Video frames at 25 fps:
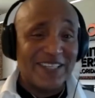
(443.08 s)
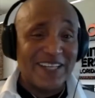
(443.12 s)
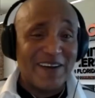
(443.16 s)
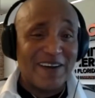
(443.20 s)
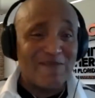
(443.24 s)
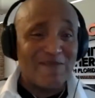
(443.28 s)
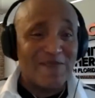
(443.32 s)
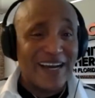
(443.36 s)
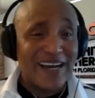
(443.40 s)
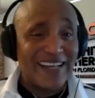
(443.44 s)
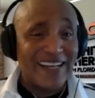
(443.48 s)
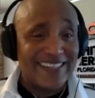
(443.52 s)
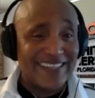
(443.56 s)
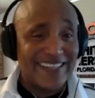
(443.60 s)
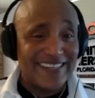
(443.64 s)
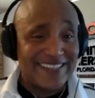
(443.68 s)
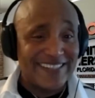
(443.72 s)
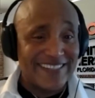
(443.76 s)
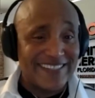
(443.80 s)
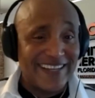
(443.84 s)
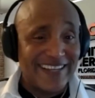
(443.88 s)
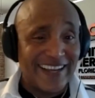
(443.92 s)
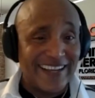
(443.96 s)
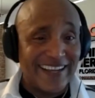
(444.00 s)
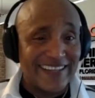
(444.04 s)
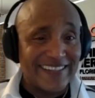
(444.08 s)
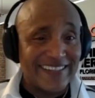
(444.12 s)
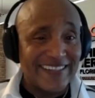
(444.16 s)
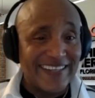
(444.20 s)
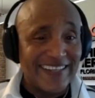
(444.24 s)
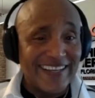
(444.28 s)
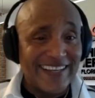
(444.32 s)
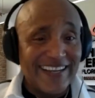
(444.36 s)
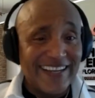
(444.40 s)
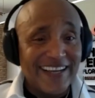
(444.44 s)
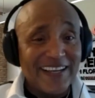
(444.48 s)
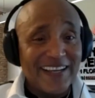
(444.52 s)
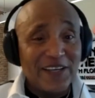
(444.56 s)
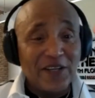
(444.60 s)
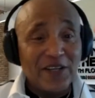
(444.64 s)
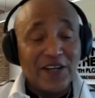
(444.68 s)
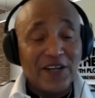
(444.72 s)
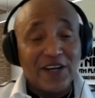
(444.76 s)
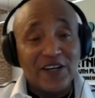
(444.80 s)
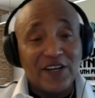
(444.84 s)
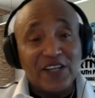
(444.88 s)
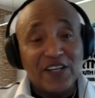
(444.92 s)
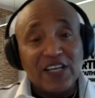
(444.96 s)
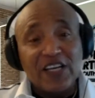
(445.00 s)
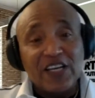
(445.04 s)
about this thing. You
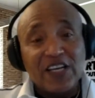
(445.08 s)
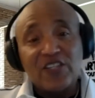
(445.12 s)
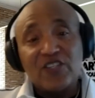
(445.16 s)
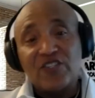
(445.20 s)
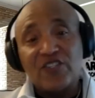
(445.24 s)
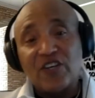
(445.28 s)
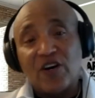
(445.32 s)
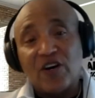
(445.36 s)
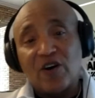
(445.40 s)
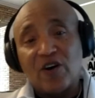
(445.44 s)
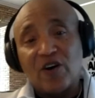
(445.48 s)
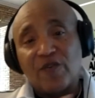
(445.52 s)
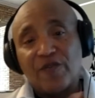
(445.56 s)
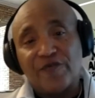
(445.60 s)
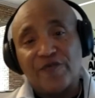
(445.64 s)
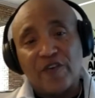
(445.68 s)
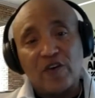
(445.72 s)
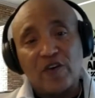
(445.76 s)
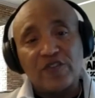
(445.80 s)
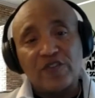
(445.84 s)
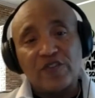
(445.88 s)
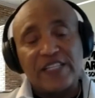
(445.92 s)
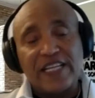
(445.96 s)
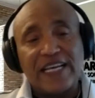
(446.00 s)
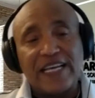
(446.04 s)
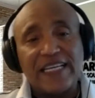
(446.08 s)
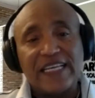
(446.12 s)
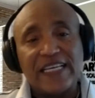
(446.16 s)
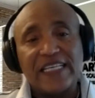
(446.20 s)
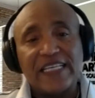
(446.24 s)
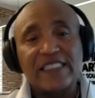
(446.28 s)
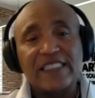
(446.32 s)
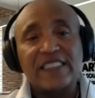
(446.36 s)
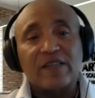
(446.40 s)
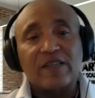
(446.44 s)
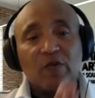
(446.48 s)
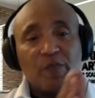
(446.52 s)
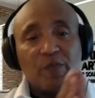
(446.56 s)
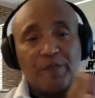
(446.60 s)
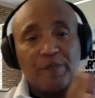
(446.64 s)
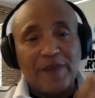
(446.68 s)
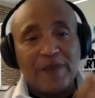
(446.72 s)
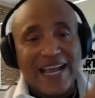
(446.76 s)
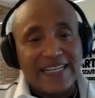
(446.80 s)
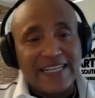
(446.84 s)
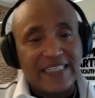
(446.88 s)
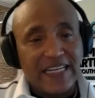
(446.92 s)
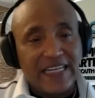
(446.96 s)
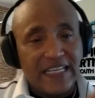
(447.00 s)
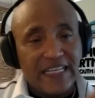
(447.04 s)
know, so first thing is
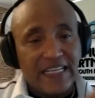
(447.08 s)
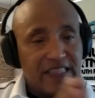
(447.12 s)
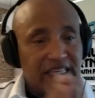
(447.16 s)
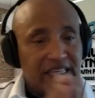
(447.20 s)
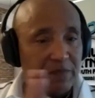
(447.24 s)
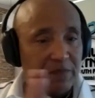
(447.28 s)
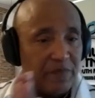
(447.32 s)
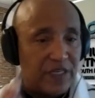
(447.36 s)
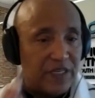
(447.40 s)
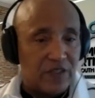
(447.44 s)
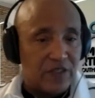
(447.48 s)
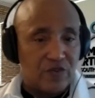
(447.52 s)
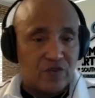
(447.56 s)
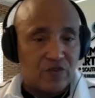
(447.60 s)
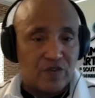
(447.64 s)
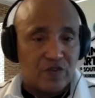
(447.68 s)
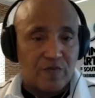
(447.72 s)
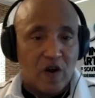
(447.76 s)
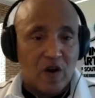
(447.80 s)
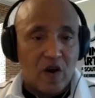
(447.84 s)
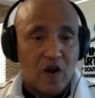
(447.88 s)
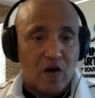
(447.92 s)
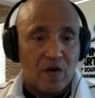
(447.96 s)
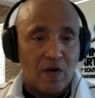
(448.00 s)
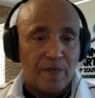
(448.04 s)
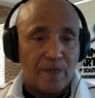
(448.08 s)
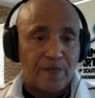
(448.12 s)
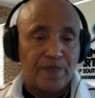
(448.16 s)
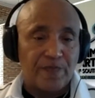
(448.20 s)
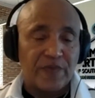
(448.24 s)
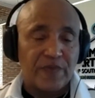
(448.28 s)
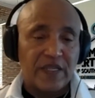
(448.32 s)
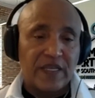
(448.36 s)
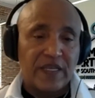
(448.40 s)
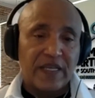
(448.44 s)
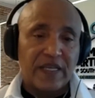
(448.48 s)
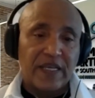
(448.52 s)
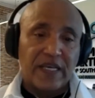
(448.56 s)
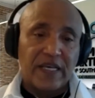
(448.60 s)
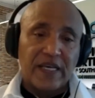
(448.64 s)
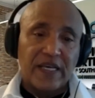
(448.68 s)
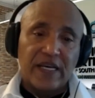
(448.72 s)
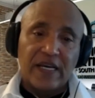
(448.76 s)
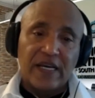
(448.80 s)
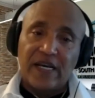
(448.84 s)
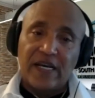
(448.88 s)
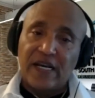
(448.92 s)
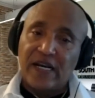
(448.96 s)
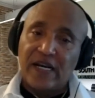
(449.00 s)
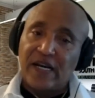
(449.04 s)
back to that think big, do small.
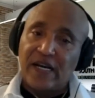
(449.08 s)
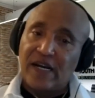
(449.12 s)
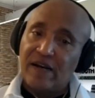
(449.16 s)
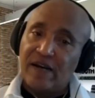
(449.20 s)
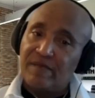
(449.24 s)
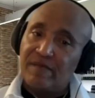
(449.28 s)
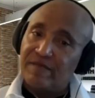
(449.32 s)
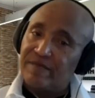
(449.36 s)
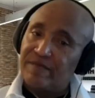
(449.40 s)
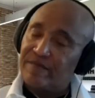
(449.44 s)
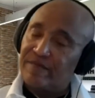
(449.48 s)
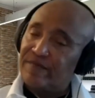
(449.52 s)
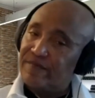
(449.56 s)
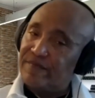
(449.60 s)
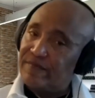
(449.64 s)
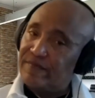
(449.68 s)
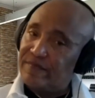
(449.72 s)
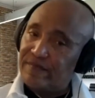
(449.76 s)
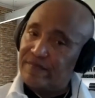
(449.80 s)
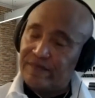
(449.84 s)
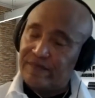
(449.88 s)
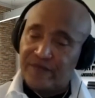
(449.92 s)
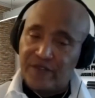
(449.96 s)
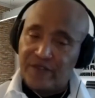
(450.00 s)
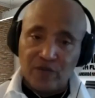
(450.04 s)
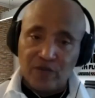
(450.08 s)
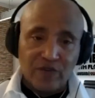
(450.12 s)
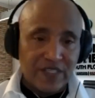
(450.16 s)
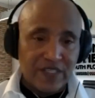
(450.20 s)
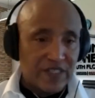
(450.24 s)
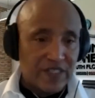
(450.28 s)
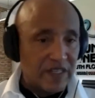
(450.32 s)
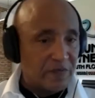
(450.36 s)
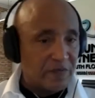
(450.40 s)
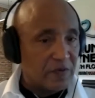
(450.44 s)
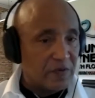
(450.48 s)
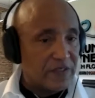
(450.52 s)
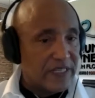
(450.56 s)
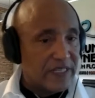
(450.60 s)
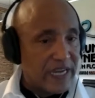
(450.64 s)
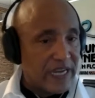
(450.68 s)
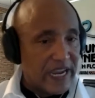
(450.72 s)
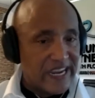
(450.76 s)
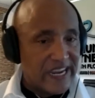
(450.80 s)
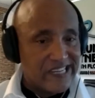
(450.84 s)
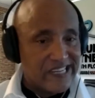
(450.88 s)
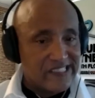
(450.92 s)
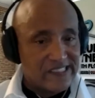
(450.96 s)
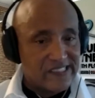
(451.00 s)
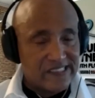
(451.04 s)
Um, do a simple
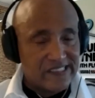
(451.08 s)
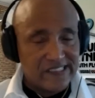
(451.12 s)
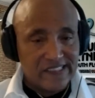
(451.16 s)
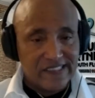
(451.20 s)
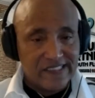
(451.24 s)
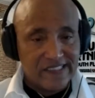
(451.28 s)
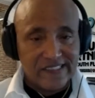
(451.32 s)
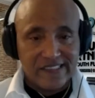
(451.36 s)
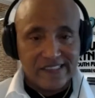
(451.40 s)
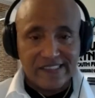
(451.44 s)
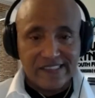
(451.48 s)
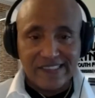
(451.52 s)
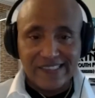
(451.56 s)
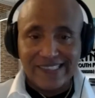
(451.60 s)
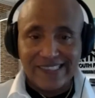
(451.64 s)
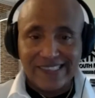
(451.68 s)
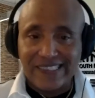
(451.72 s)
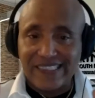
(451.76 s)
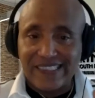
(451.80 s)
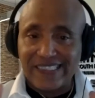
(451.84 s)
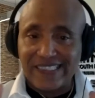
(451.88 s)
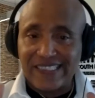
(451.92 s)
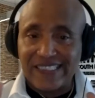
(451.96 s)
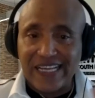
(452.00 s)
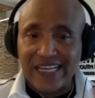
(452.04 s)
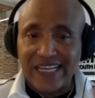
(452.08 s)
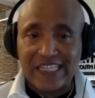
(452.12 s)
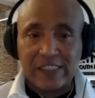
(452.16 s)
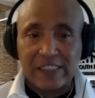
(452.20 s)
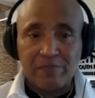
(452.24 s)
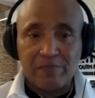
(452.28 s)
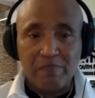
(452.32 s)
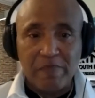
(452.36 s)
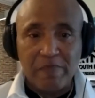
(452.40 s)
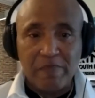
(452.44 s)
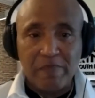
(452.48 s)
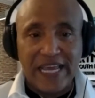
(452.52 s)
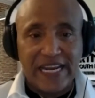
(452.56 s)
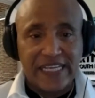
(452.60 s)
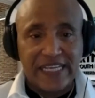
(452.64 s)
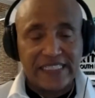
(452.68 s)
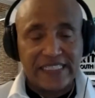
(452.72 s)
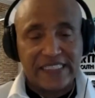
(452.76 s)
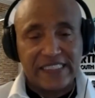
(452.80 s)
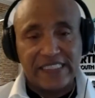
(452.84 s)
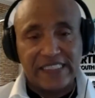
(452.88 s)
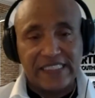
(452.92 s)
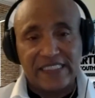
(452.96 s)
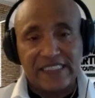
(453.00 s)
task, six minutes.